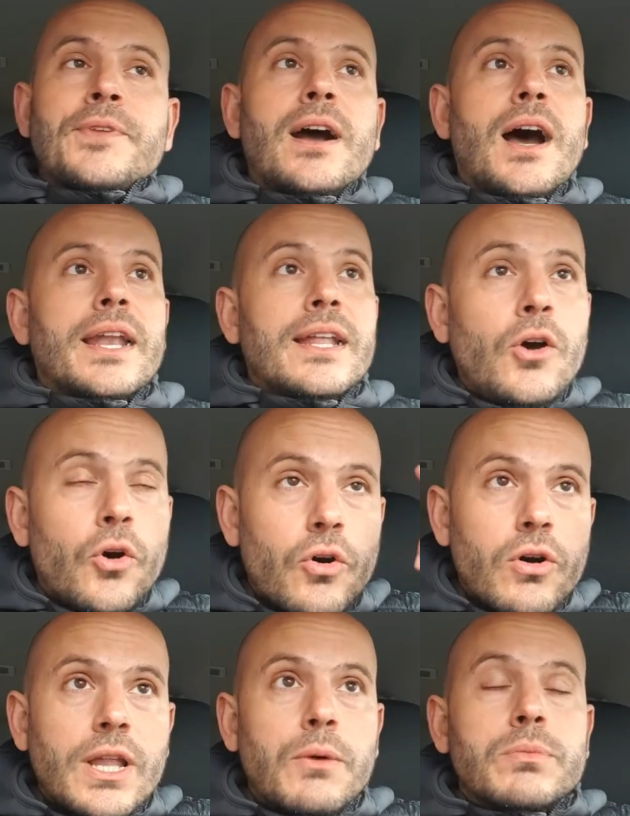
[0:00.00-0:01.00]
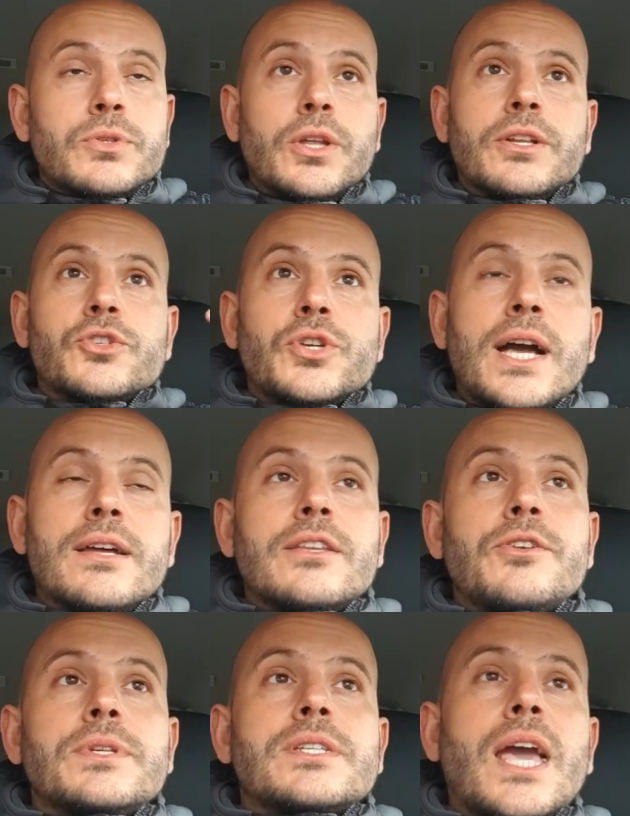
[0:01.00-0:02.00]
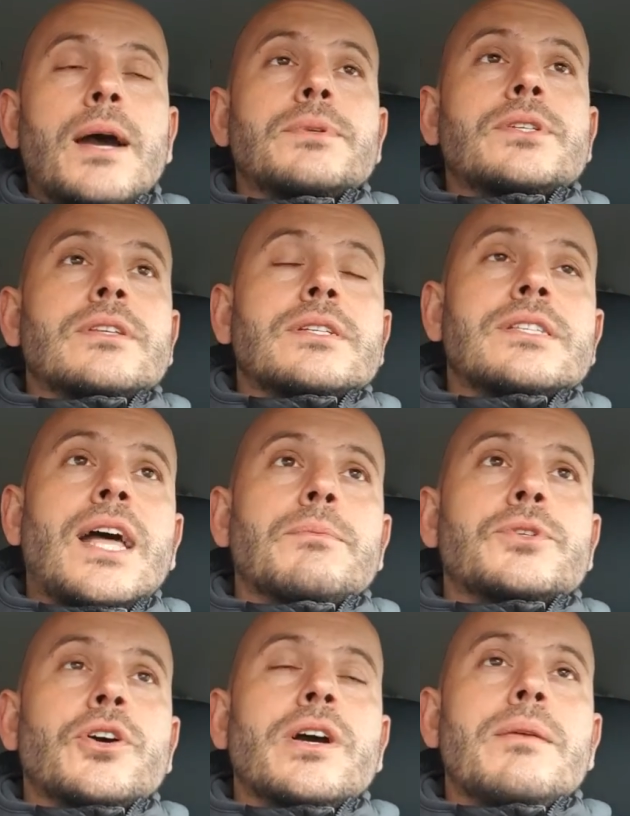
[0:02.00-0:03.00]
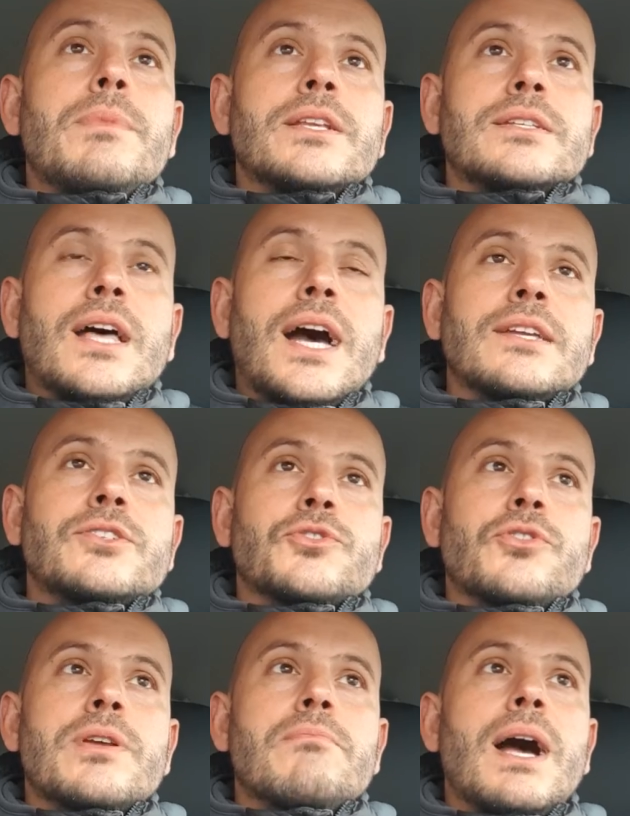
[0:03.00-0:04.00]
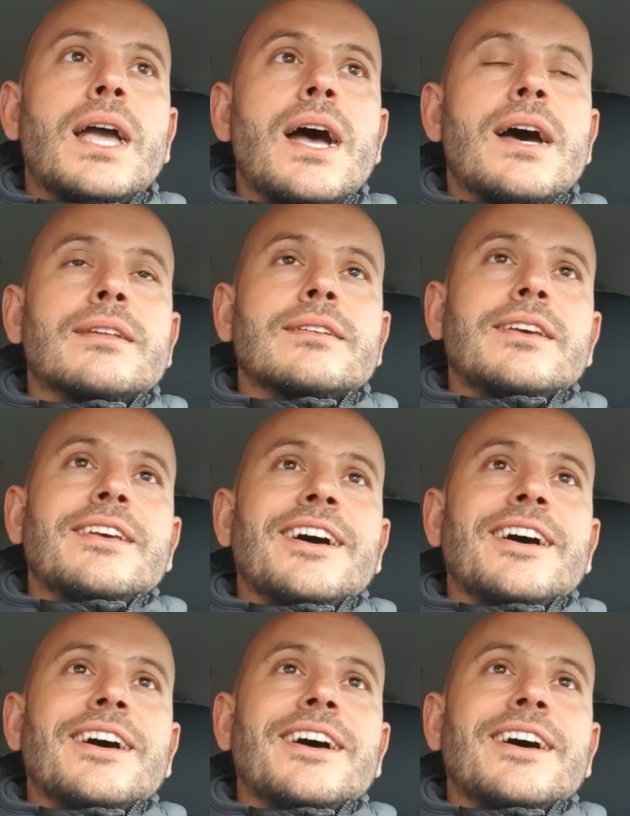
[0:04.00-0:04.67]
And all I'm going to try to do is capture the snapshot image that I saw in my head